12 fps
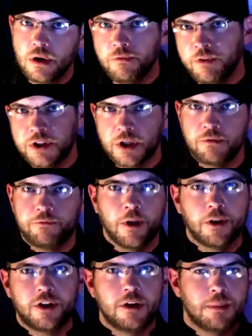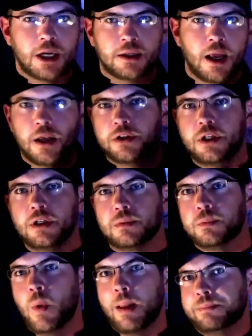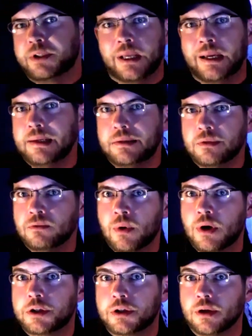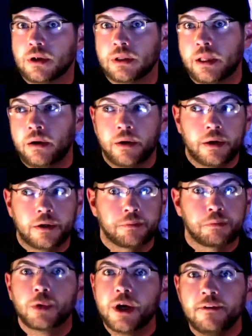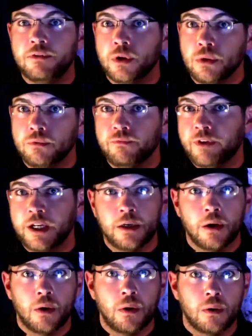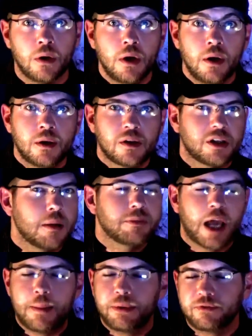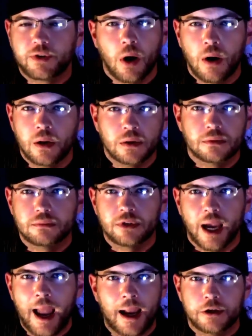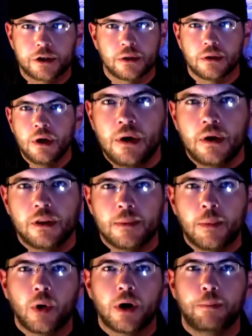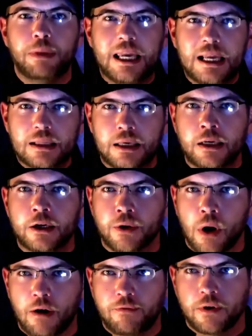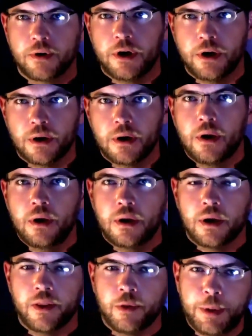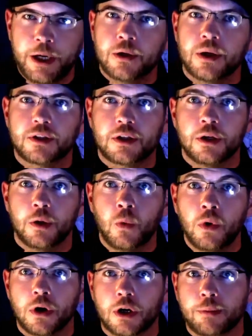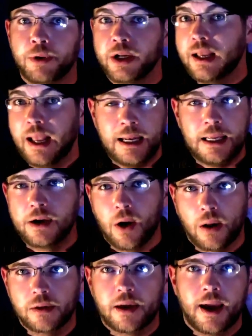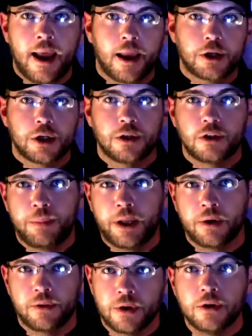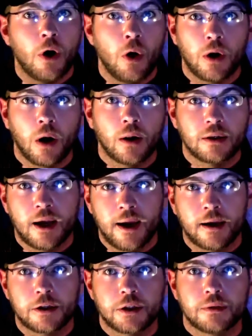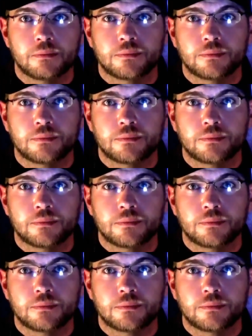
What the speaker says: visit Filthy McNasty's website to watch a hilarious preview video, some type of call to action. The more appealing your offer here, the better it's going to work, but any call to action is better than no call to action.